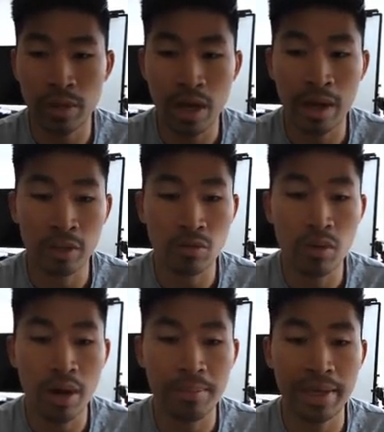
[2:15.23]
I grew
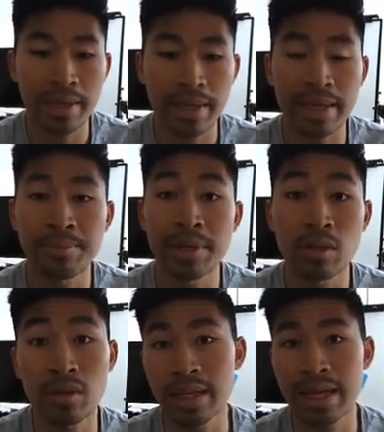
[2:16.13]
up in a
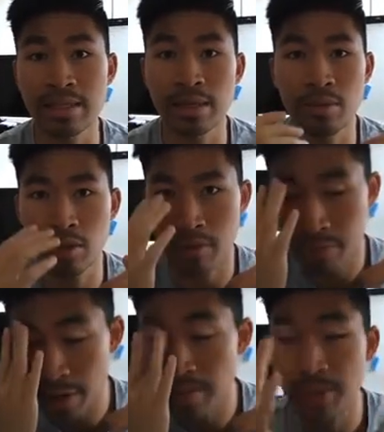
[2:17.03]
middle-class neighborhood,
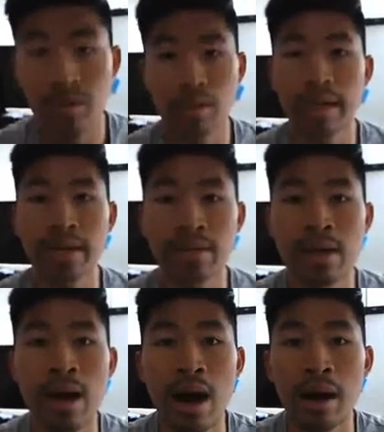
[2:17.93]
very middle-class,
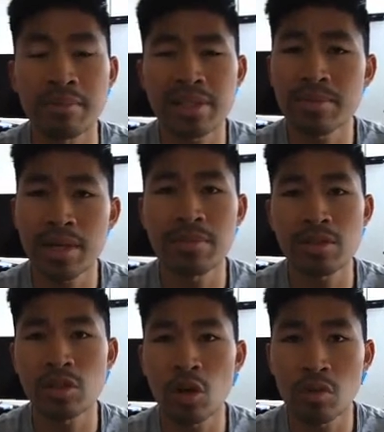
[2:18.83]

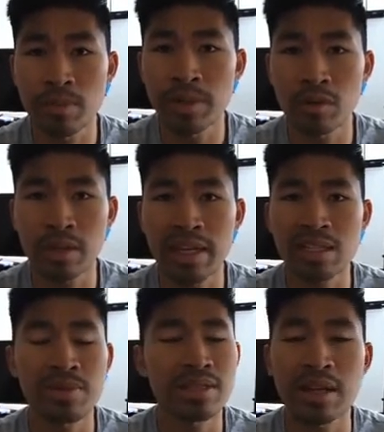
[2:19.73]
sometimes lower middle-class,
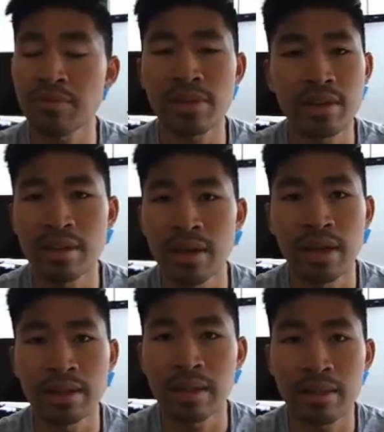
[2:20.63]
but definitely
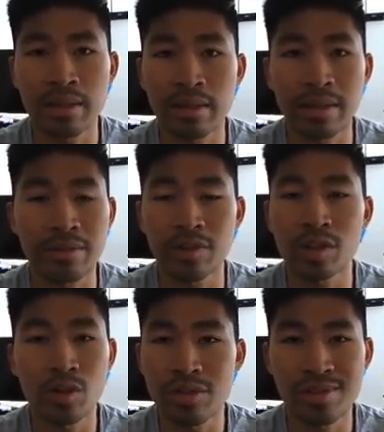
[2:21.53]
nothing even
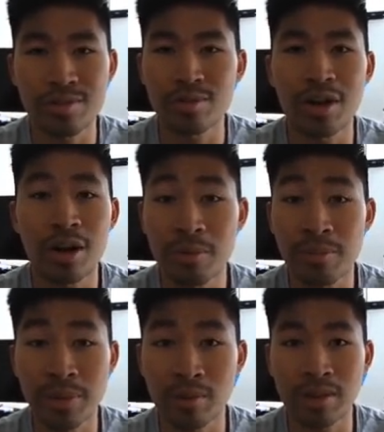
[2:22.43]
close to upper
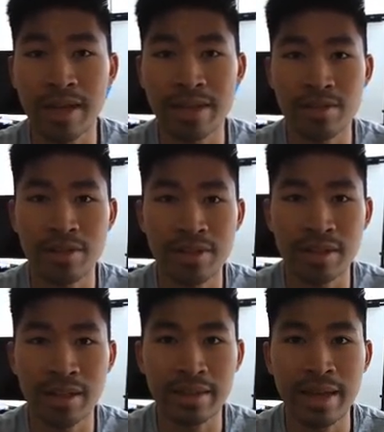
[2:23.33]
middle-class or anything
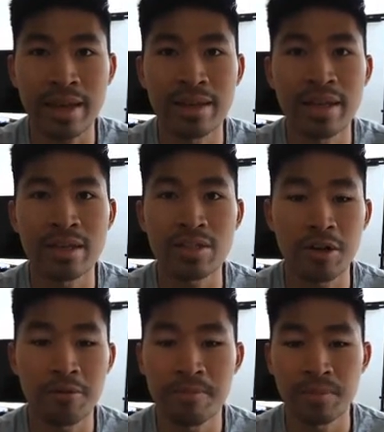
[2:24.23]
like that.
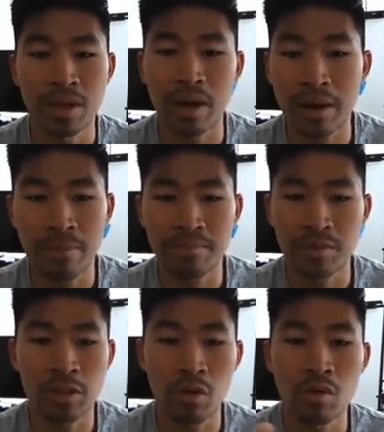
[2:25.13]
So,
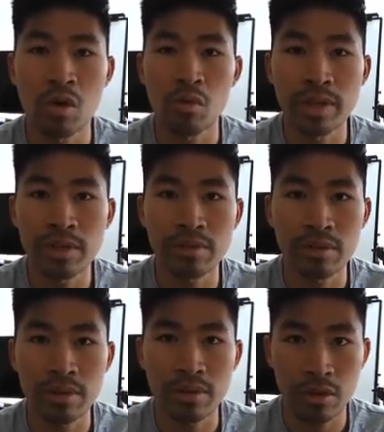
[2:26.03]
we didn't
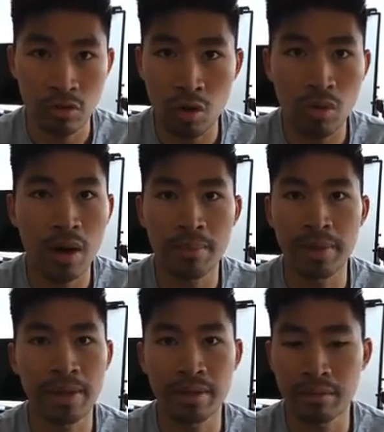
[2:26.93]
grow up
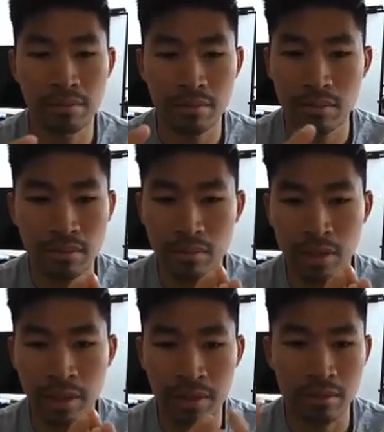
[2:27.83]
in,
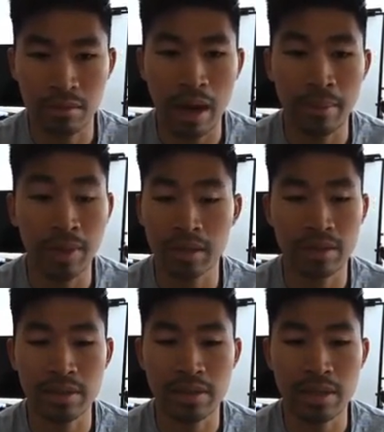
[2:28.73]
I'm not
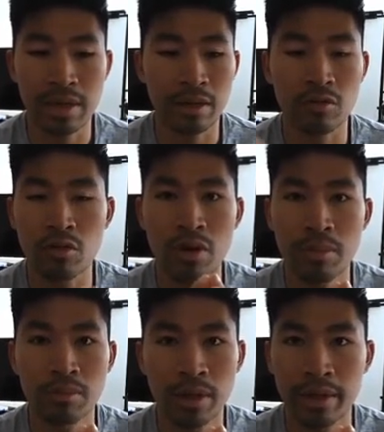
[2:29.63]
going to say that I grew up,